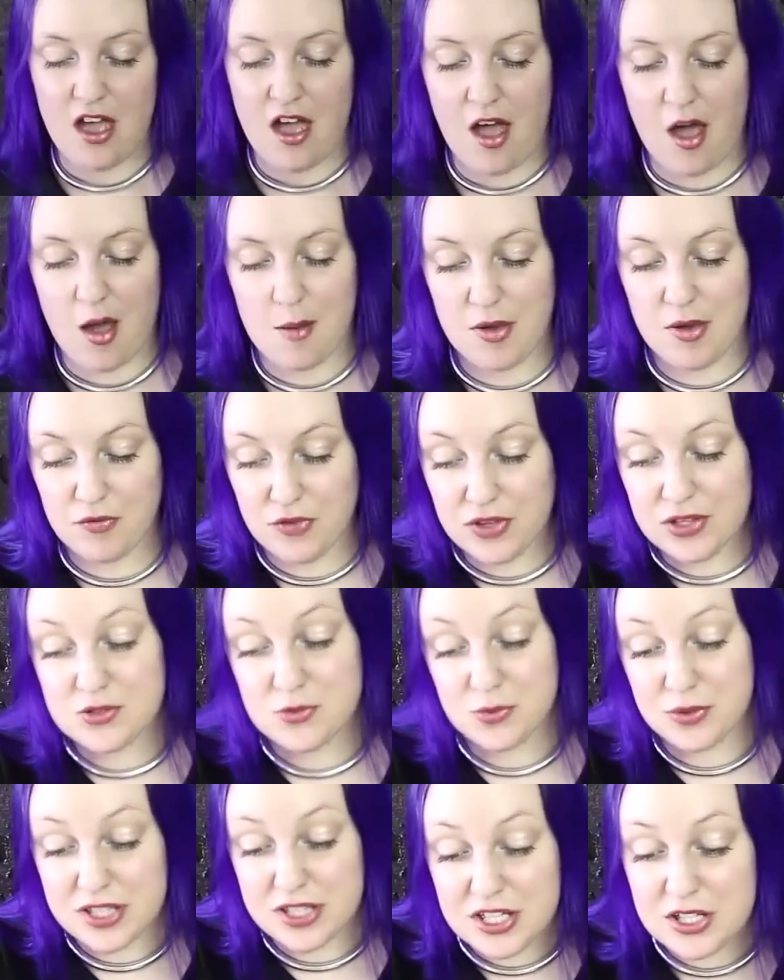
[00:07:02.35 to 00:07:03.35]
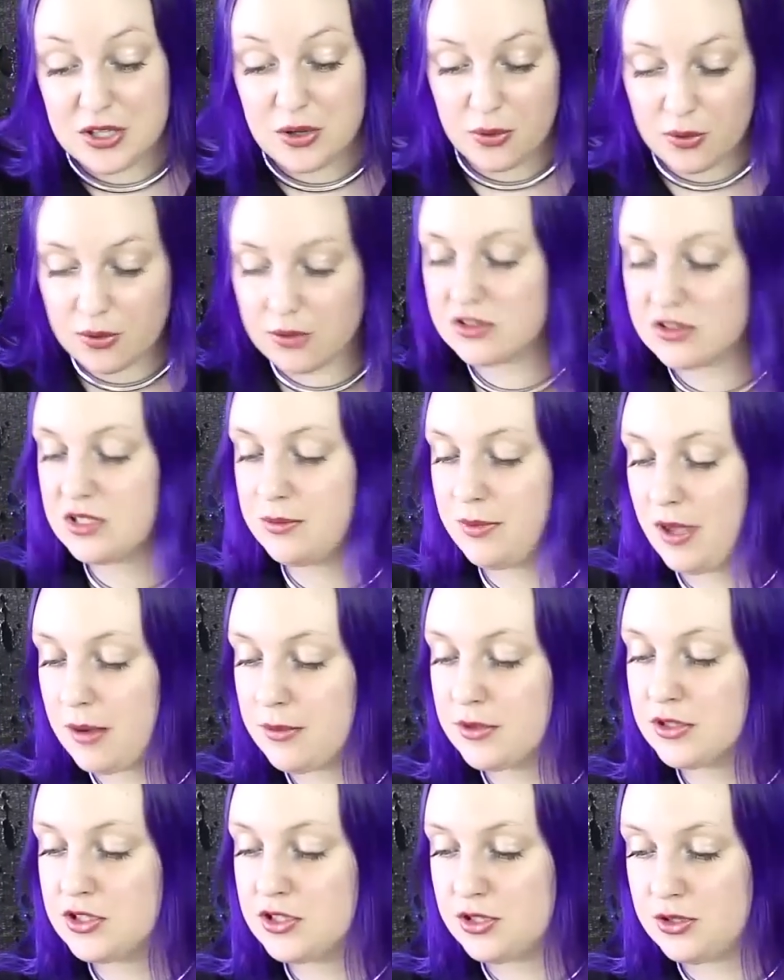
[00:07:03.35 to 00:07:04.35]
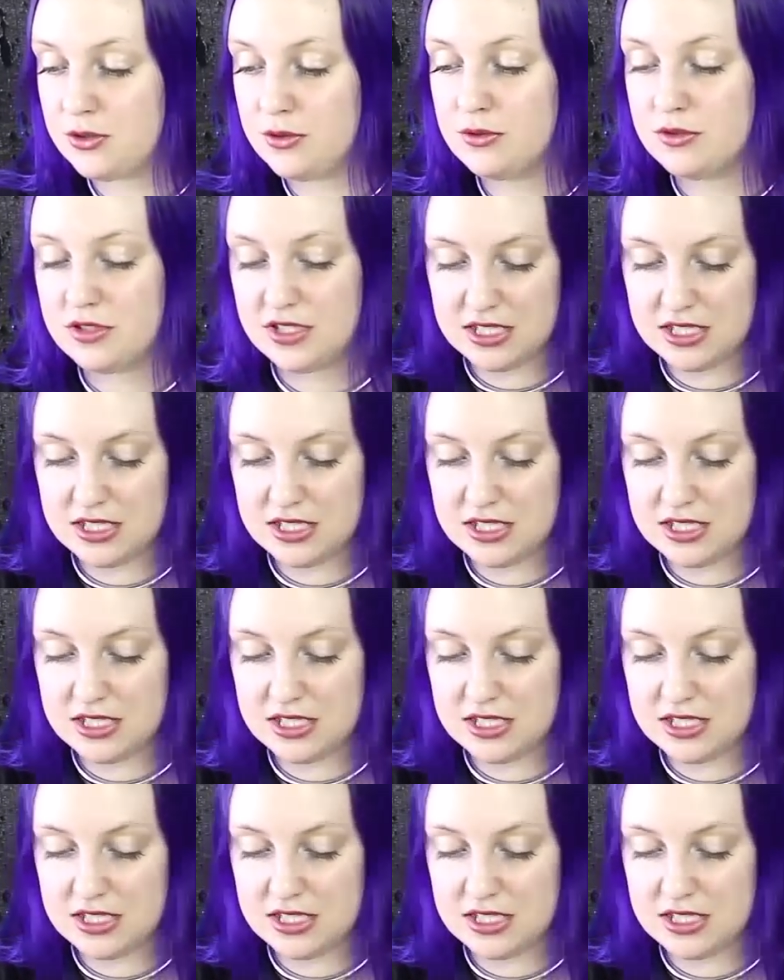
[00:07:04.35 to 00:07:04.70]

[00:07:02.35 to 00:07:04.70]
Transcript: Um, it feels really cool to be able to